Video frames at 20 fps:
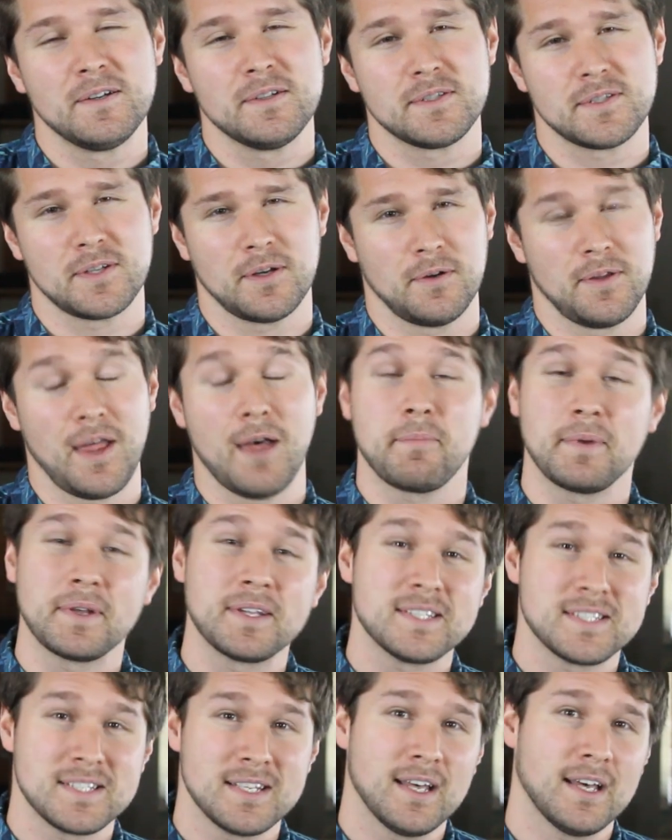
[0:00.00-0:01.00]
So that
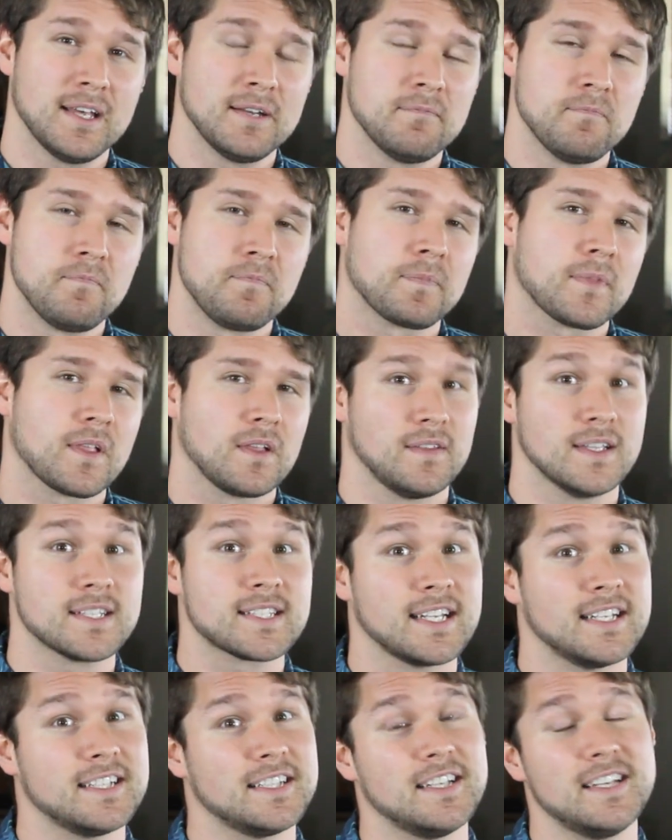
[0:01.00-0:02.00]
being said, let's
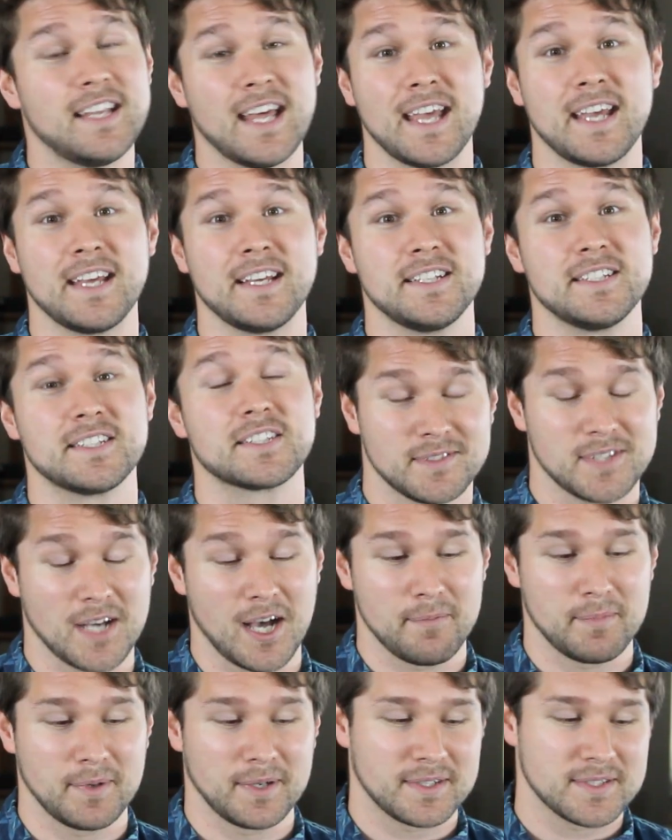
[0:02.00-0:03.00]
get into today's
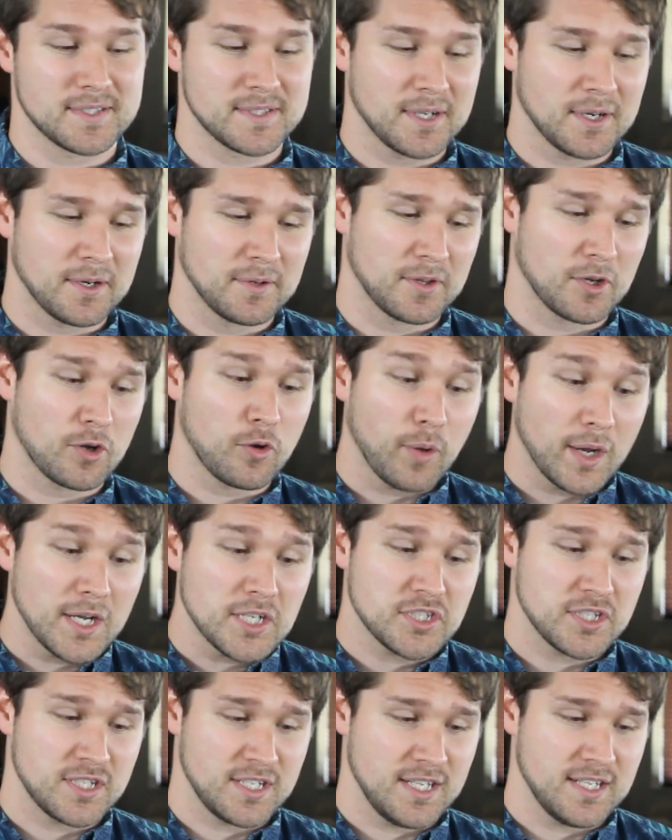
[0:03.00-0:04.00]
topic. So the
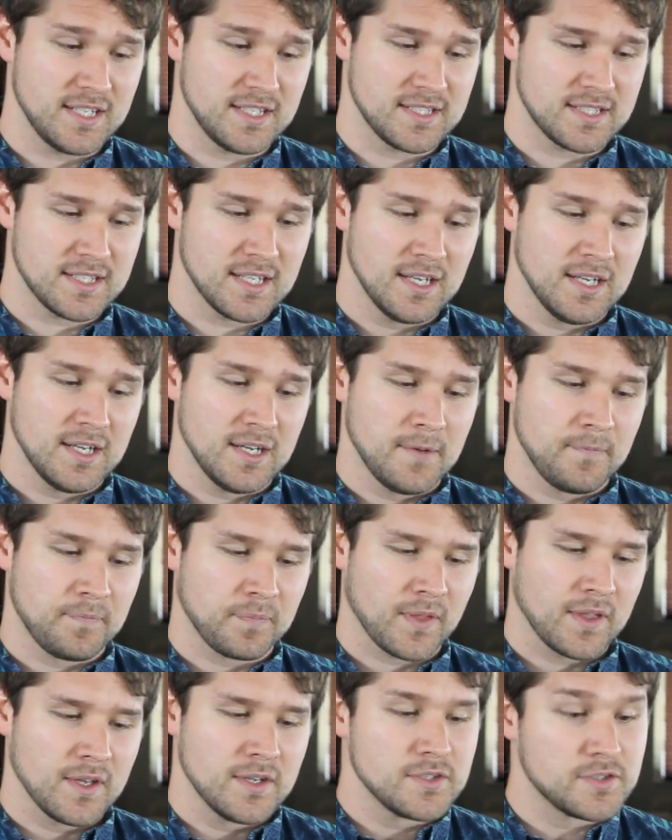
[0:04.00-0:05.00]
question is,
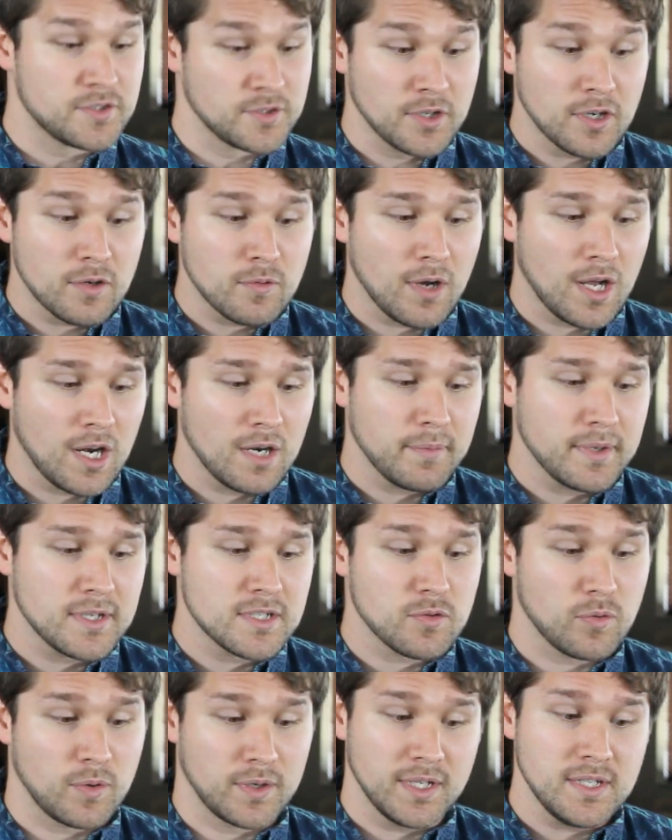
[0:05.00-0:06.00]
Deuteronomy
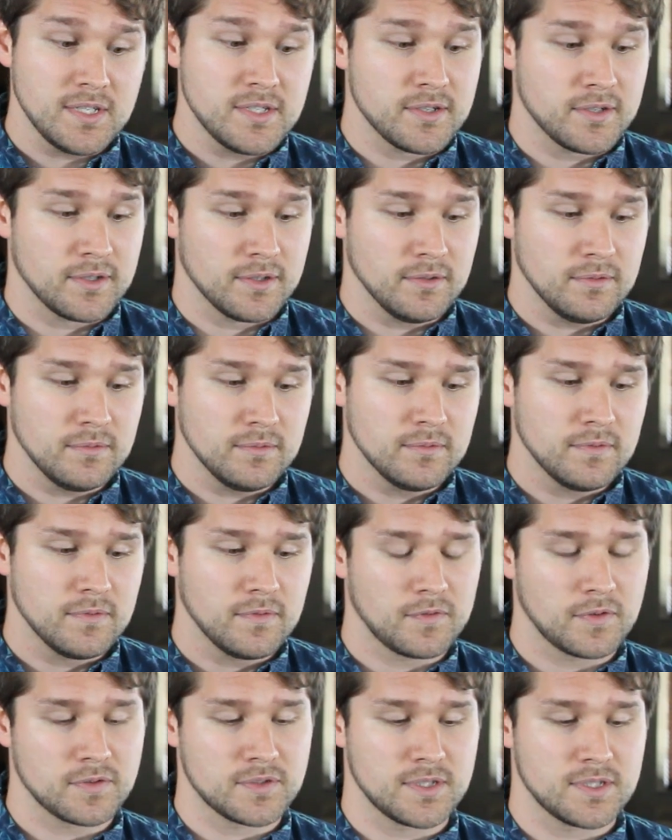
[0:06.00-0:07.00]
22,
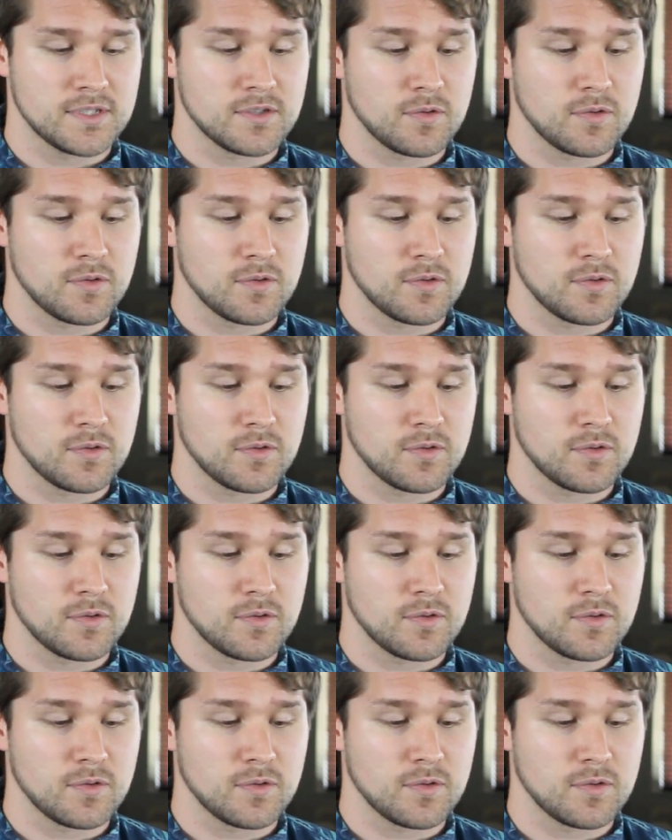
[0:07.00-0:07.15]
verses